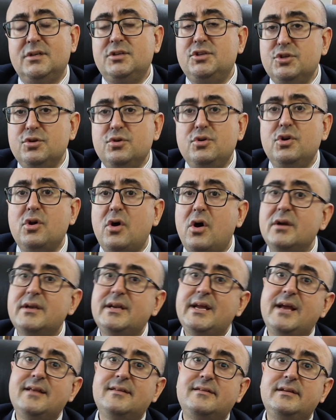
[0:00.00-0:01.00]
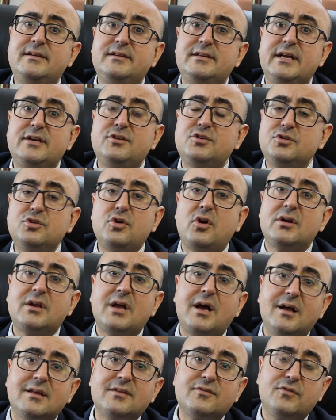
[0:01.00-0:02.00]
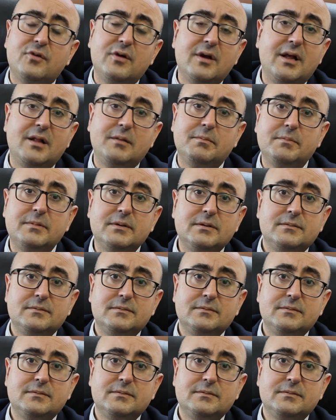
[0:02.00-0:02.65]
Do not hesitate to not ask for help.